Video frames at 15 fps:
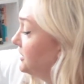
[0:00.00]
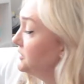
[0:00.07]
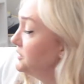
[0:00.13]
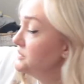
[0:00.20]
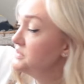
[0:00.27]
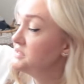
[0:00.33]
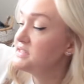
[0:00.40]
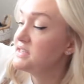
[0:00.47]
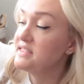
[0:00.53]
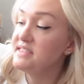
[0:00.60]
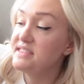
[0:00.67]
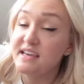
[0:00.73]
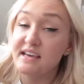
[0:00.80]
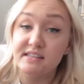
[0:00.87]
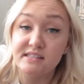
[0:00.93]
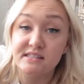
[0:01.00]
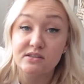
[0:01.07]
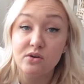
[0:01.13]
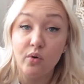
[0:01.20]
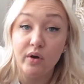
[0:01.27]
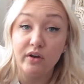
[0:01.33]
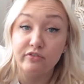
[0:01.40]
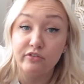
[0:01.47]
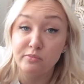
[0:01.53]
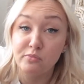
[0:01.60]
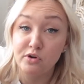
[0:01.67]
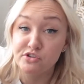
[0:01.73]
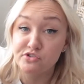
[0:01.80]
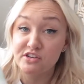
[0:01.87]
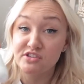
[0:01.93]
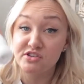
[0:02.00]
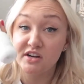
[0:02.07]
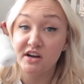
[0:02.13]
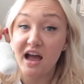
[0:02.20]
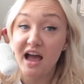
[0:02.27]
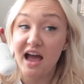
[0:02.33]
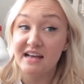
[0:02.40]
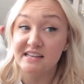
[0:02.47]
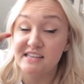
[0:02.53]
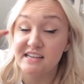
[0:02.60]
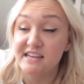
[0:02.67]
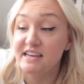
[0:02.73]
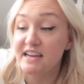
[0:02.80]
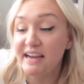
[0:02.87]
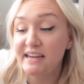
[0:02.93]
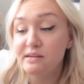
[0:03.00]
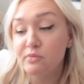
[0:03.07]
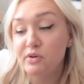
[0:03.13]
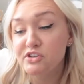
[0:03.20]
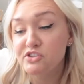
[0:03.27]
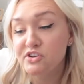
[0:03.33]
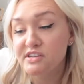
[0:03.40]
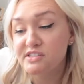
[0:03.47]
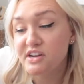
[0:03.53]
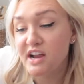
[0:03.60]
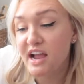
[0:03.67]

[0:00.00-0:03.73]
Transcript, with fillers: use this oil-free moisturizer as a night moisturizer